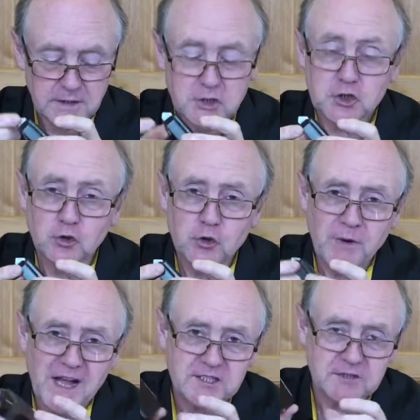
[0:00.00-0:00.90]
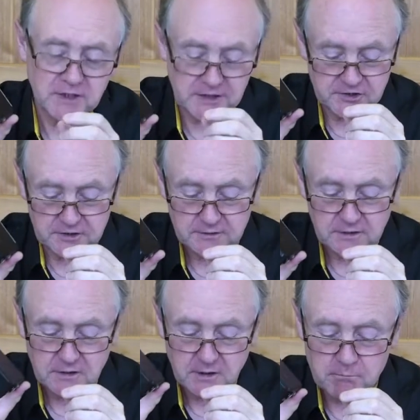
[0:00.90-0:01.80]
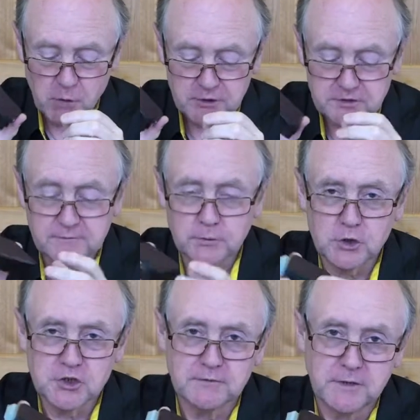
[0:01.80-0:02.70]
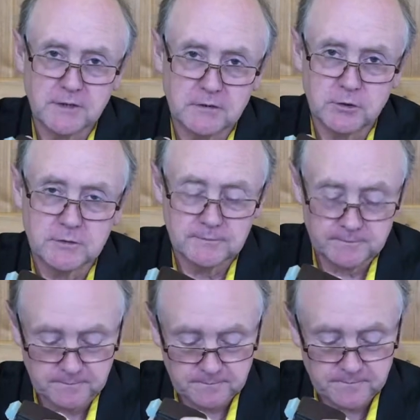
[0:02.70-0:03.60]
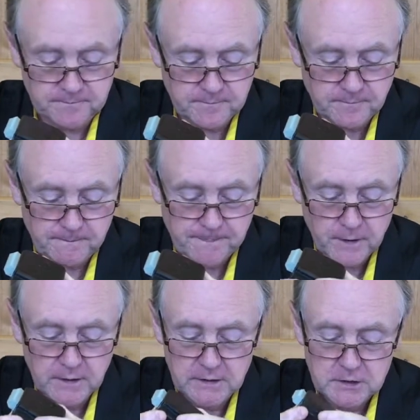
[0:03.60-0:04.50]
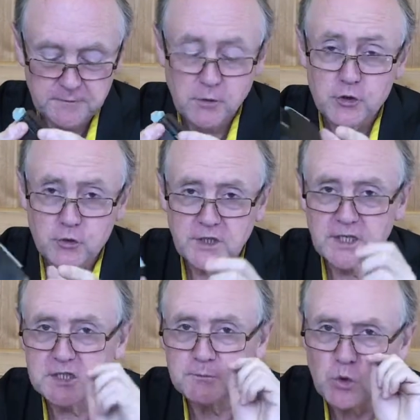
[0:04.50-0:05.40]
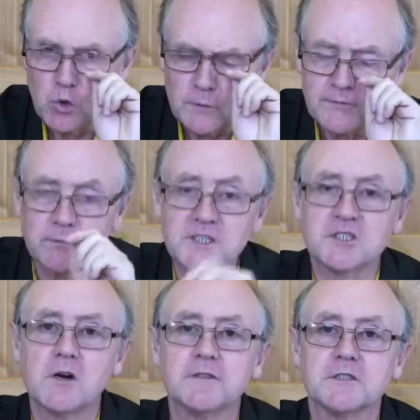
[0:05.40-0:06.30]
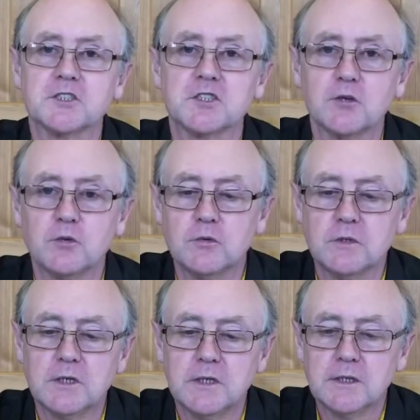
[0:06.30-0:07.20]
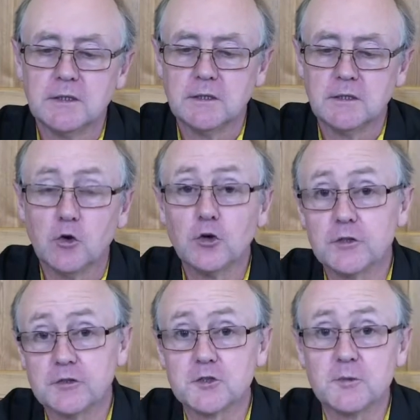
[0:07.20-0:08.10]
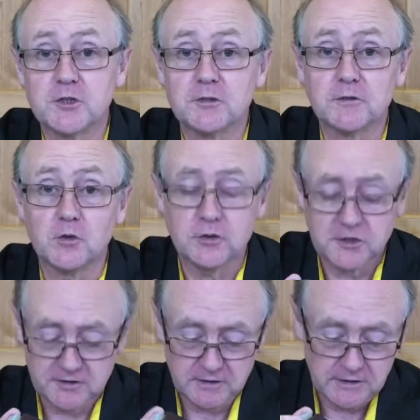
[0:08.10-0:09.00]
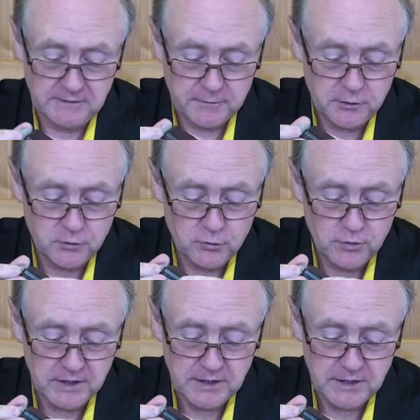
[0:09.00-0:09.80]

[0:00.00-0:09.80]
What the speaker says: There's a loop activated and monitored version available. There's full UK support from this office, so or your distributor, of course. If you